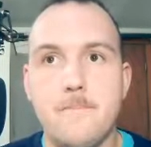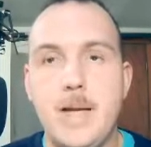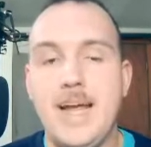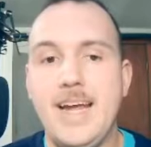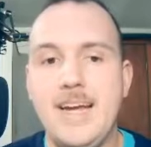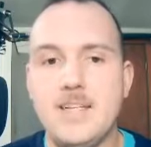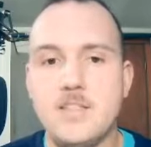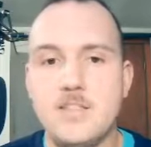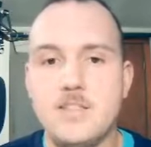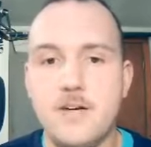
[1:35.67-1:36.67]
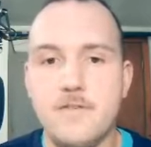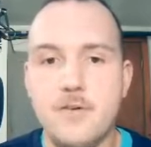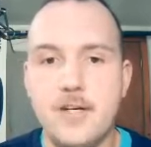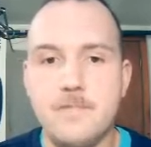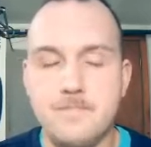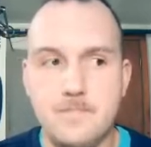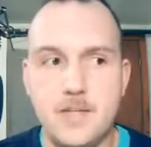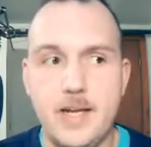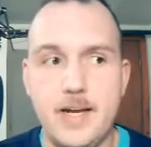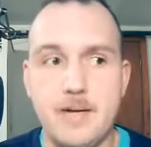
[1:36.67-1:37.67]
pain and suffering
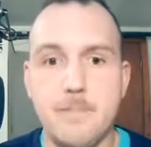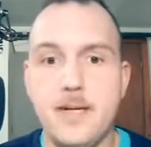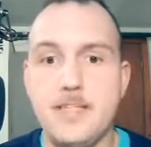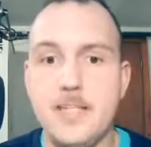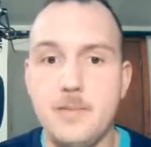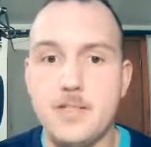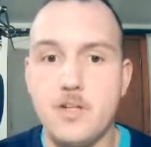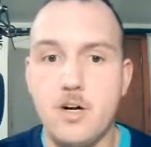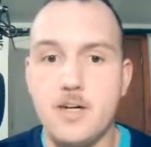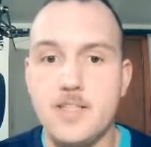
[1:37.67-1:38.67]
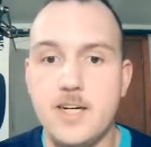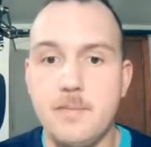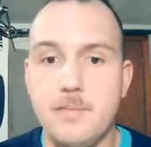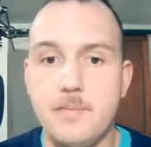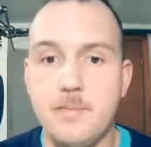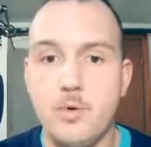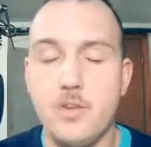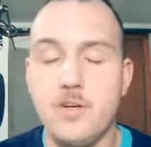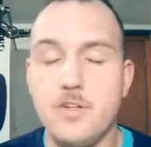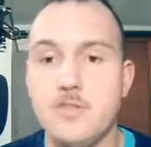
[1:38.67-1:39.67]
and big demon archetype more
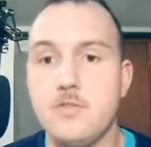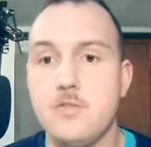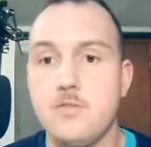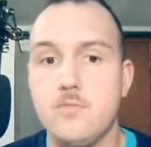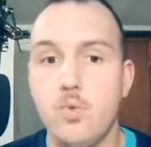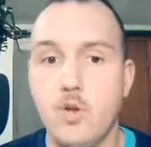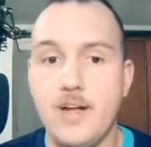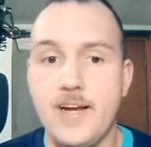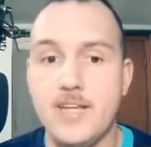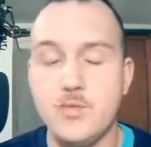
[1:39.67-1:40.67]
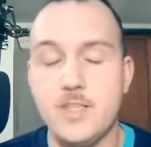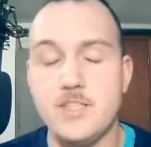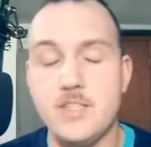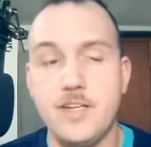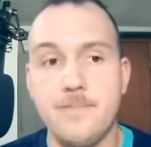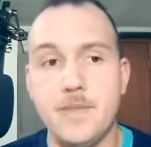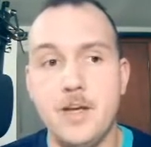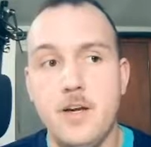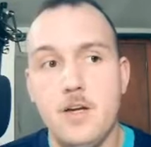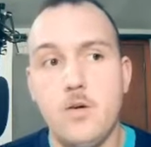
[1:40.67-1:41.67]
than Warlock has recently.
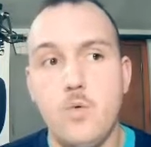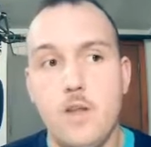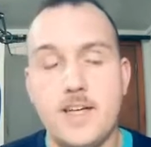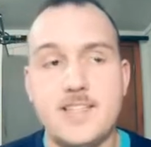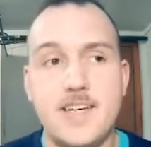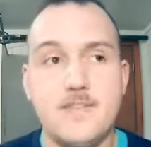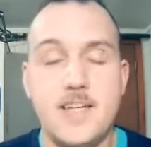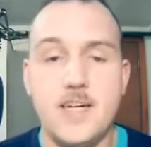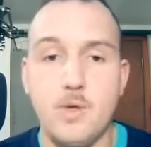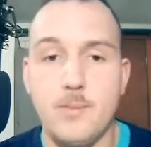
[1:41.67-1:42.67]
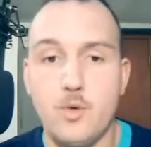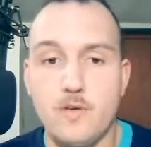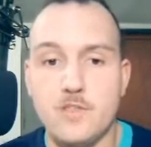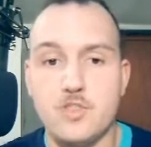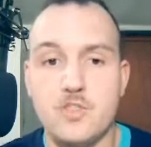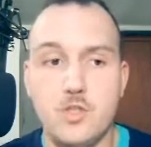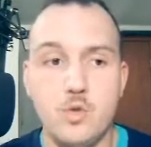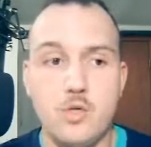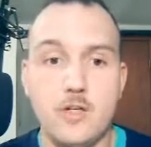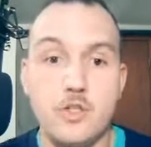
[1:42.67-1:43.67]
Warlock has kind of taken on more of a
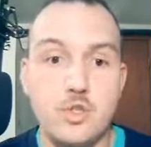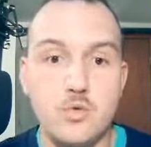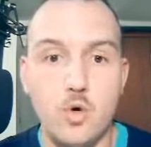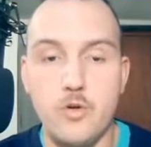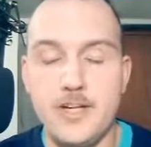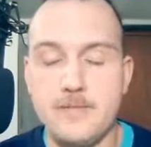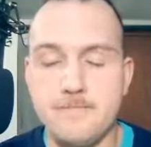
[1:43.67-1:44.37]
zoo, controlling